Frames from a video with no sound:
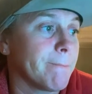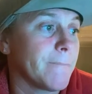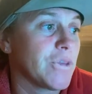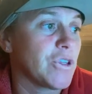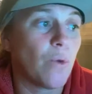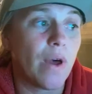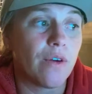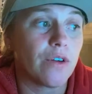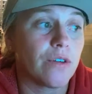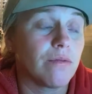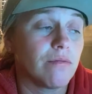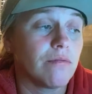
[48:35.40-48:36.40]
to
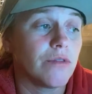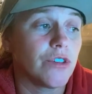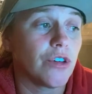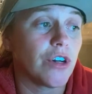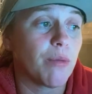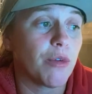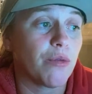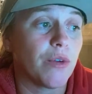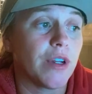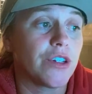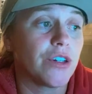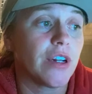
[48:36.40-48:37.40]
whether juror number
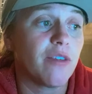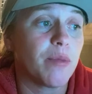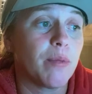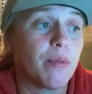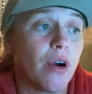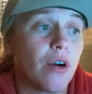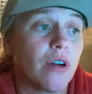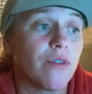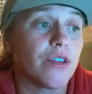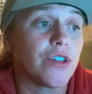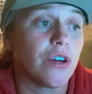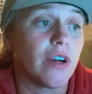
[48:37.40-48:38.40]
3 should have been part of
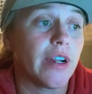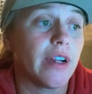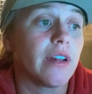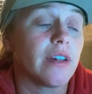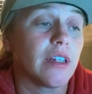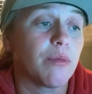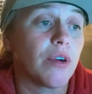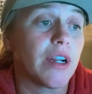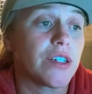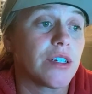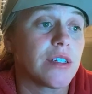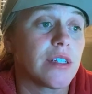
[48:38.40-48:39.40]
the jury
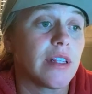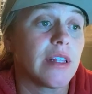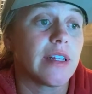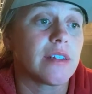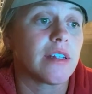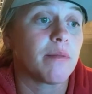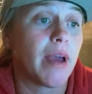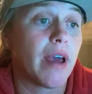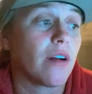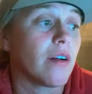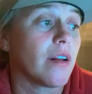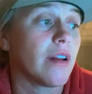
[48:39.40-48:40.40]
deliberations in the instant
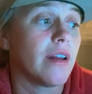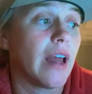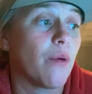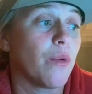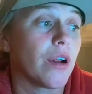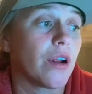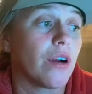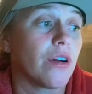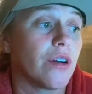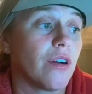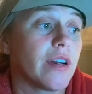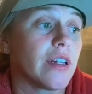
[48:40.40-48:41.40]
matter, not what
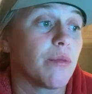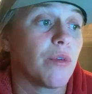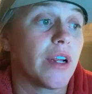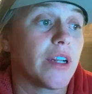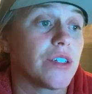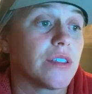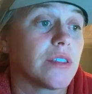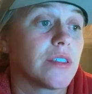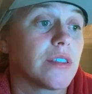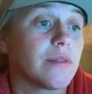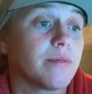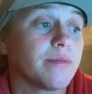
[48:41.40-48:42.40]
occurred during
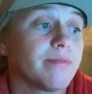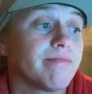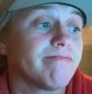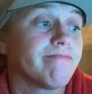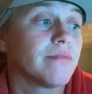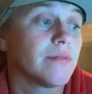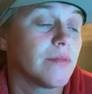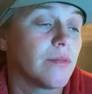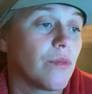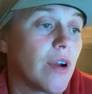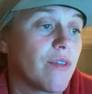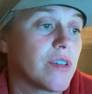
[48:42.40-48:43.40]
deliberations.
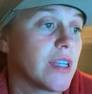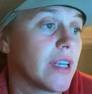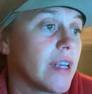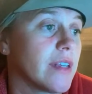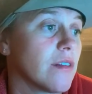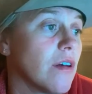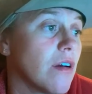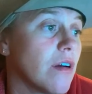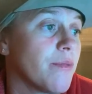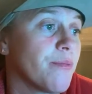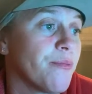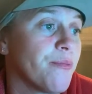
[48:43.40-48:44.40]
Referencing case
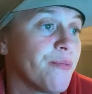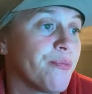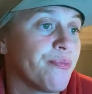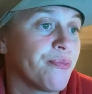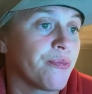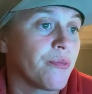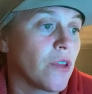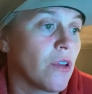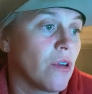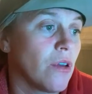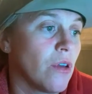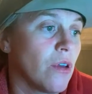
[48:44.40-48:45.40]
law.
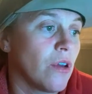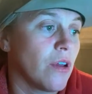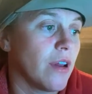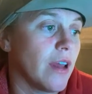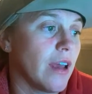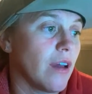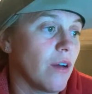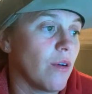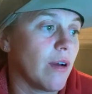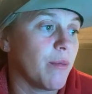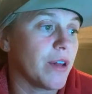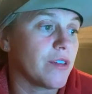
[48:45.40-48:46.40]
Now,
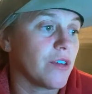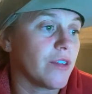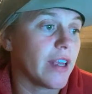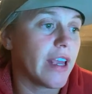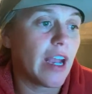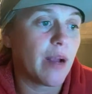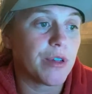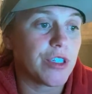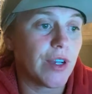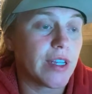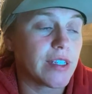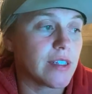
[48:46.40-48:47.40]
I'm going to turn the camera
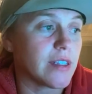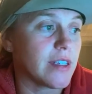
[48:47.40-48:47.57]
so you guys can see